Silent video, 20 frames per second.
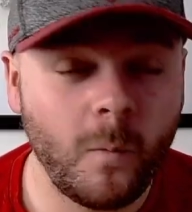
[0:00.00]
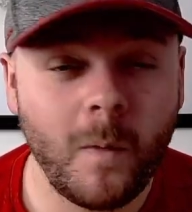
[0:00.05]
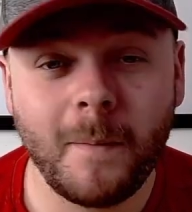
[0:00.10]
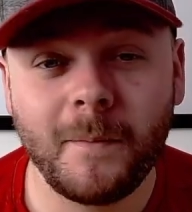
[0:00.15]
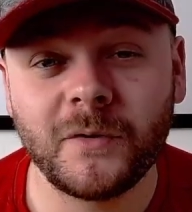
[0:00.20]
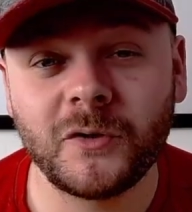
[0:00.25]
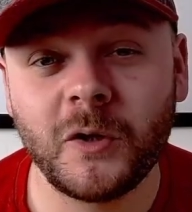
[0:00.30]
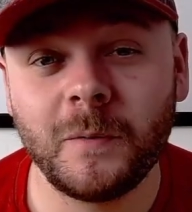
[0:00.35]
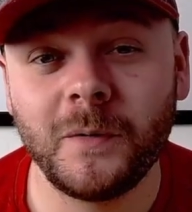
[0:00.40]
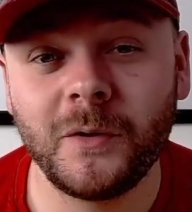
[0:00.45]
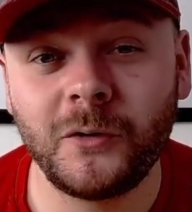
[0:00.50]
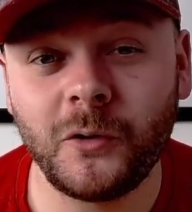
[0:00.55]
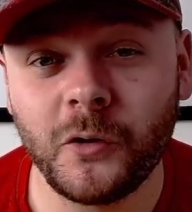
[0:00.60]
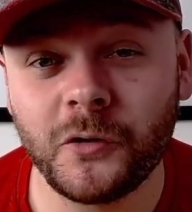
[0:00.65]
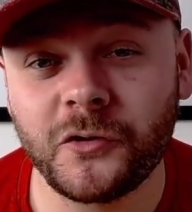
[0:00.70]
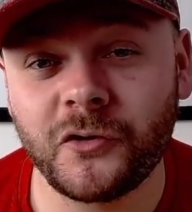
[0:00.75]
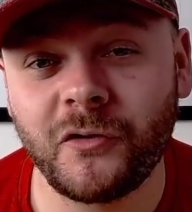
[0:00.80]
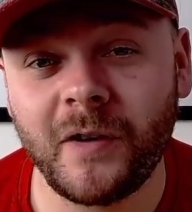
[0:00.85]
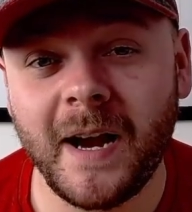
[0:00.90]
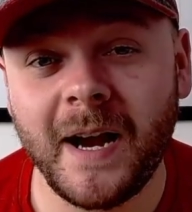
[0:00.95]
When Bissouma
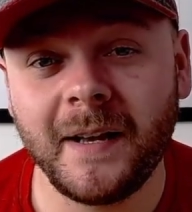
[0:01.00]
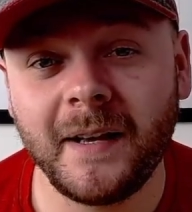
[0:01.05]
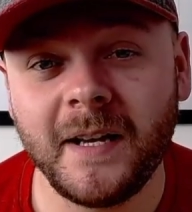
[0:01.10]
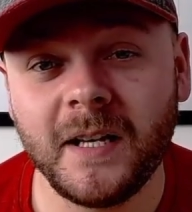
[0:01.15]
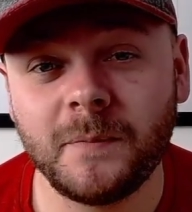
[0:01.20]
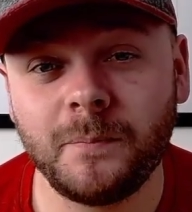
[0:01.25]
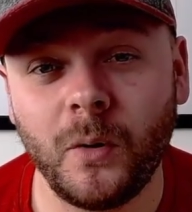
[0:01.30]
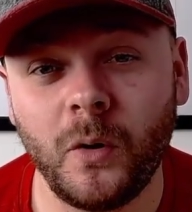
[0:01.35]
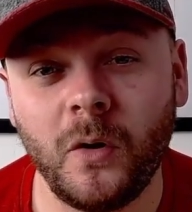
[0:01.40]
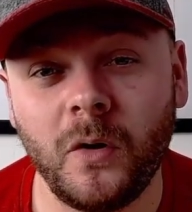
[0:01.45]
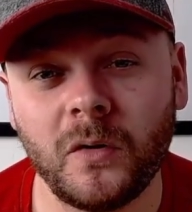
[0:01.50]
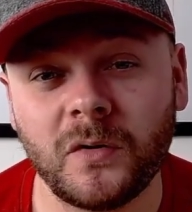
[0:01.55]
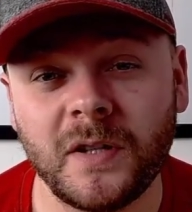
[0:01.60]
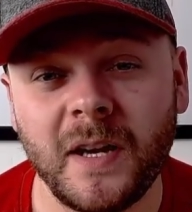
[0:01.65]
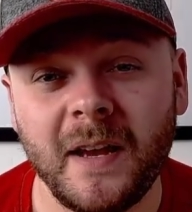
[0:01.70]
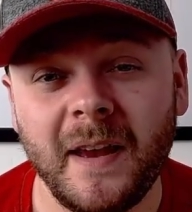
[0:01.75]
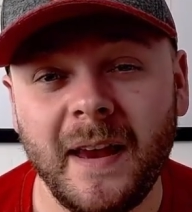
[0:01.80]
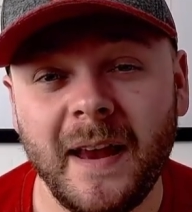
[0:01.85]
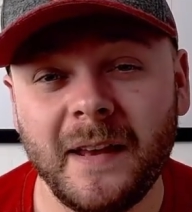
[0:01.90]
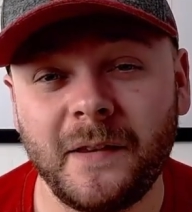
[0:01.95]
does try these balls,
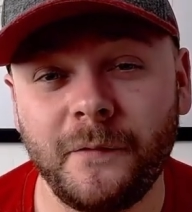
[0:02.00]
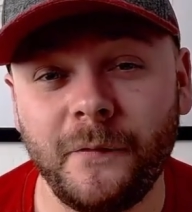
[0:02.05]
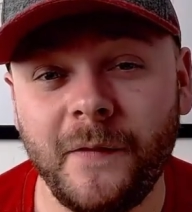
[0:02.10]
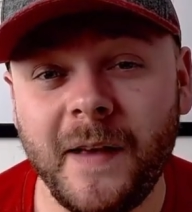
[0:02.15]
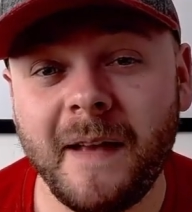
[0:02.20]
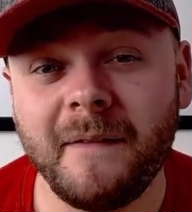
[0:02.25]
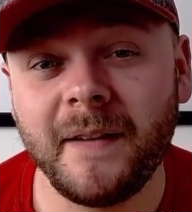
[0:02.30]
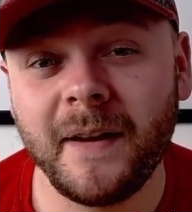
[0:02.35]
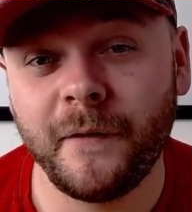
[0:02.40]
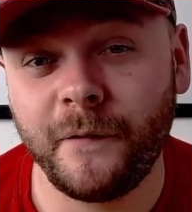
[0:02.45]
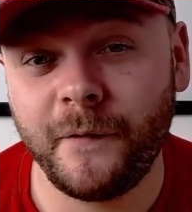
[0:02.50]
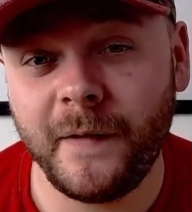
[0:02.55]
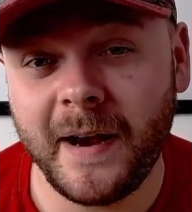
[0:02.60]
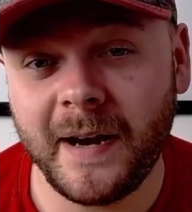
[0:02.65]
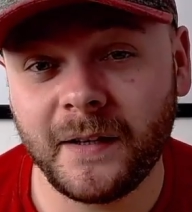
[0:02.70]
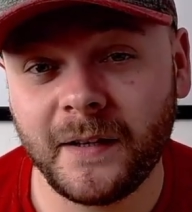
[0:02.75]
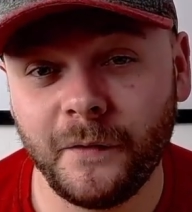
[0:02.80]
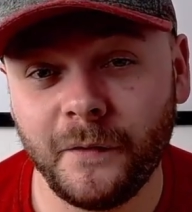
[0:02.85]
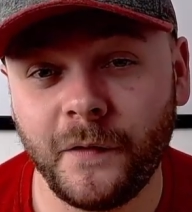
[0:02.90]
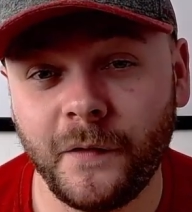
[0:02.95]
it's very
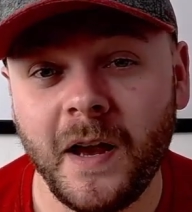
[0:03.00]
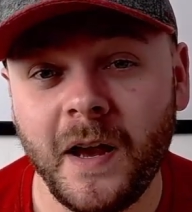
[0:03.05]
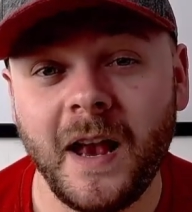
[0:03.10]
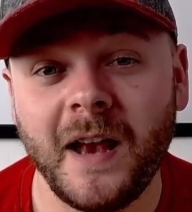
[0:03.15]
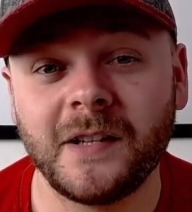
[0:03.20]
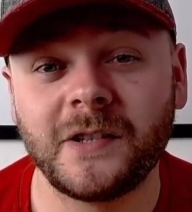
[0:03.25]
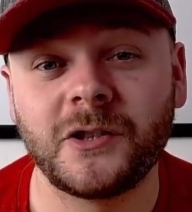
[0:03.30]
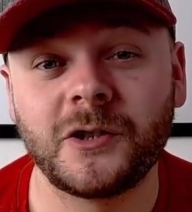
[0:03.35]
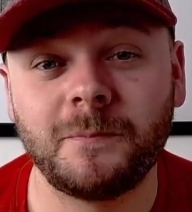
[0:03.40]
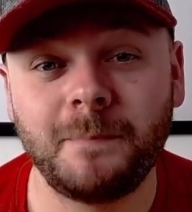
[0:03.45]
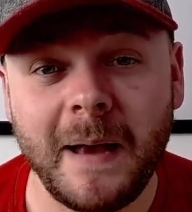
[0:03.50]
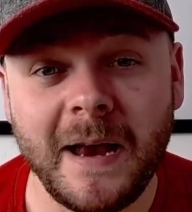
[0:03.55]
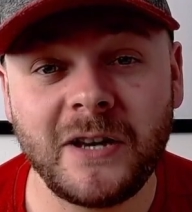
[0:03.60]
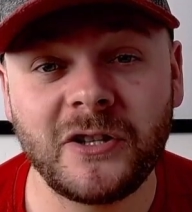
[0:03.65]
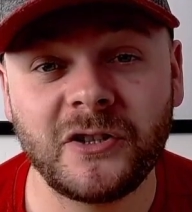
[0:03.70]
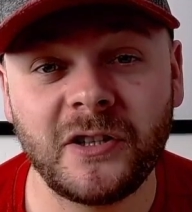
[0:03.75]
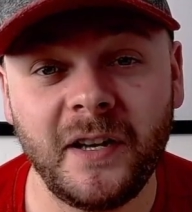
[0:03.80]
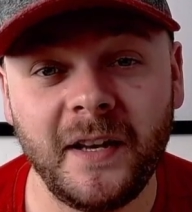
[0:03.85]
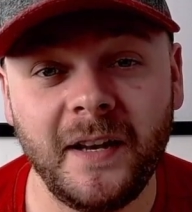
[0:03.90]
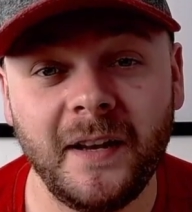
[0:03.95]
effective,
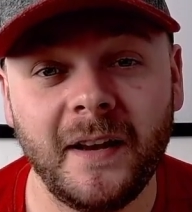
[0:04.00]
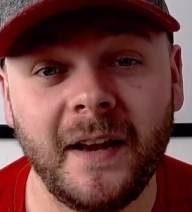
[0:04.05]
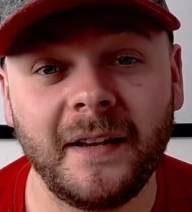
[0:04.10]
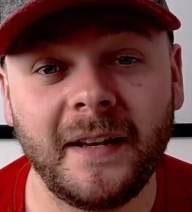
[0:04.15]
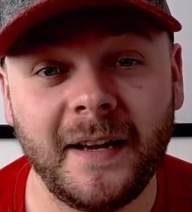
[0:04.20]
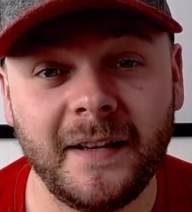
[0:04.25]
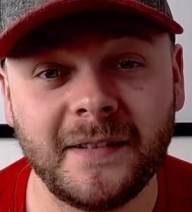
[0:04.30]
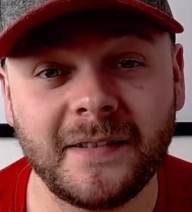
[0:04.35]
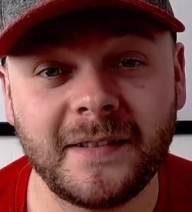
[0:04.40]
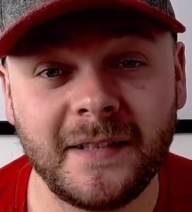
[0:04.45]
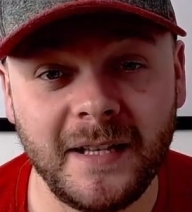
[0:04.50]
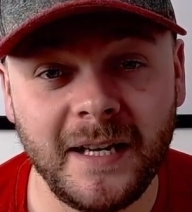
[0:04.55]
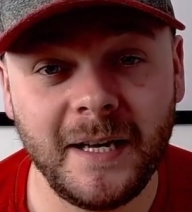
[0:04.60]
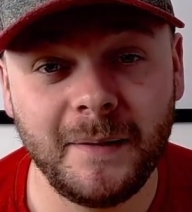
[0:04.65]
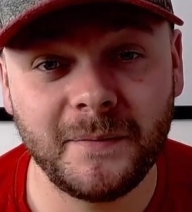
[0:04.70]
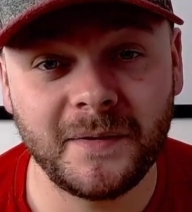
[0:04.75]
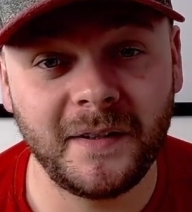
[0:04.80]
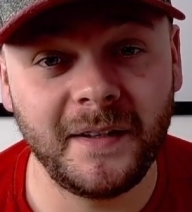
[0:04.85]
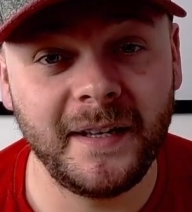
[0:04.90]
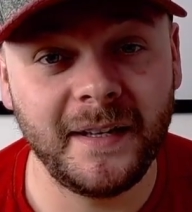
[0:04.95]
especially against
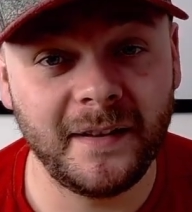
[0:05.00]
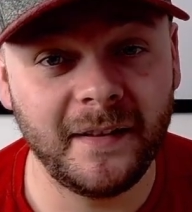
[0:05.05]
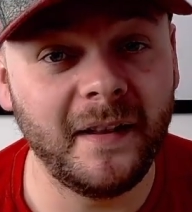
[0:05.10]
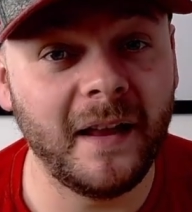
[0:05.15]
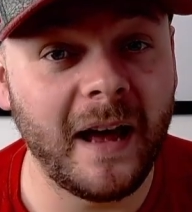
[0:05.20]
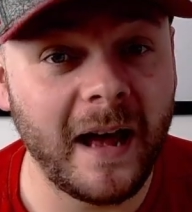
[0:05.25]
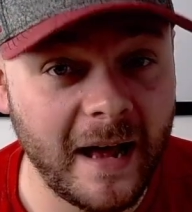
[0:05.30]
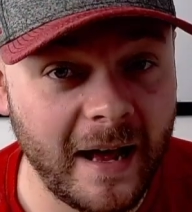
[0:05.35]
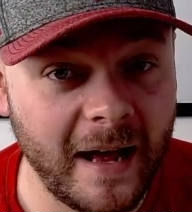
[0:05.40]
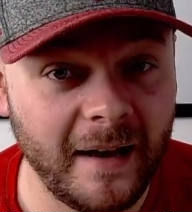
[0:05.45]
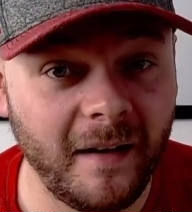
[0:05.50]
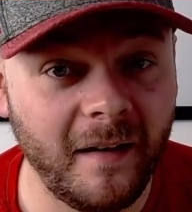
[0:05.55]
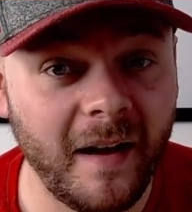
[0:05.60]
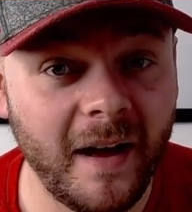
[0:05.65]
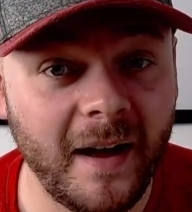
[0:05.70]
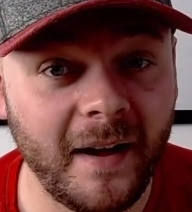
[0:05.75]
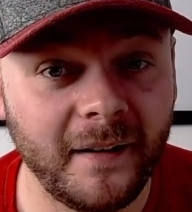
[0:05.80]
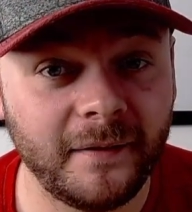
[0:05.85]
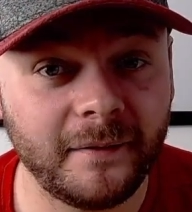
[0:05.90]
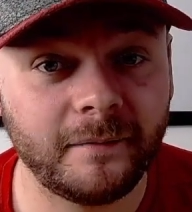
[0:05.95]
teams leading the high
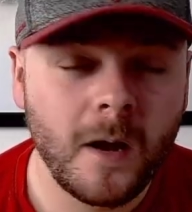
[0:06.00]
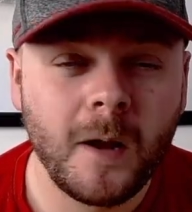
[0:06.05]
line.